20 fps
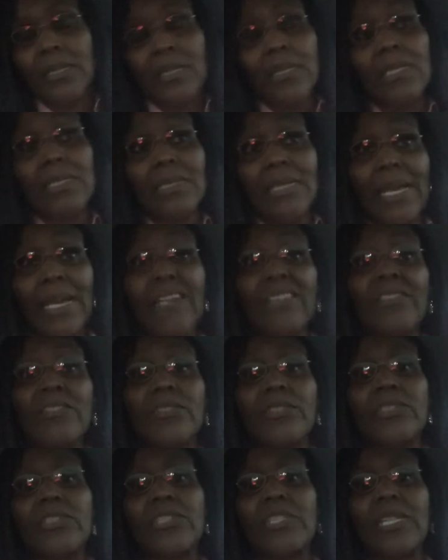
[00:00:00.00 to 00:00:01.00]
his counselor,
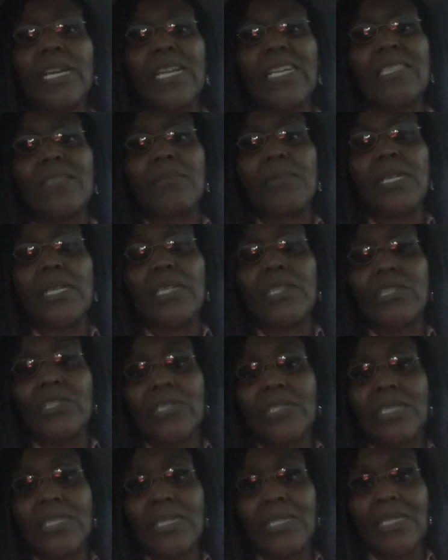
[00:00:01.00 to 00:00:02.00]
and she asked me, "Is your
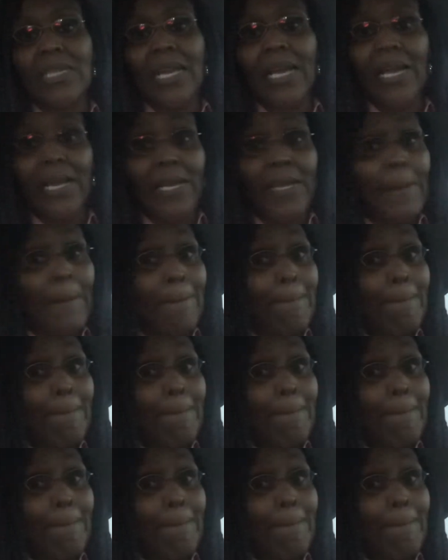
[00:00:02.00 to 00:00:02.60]
son gay?"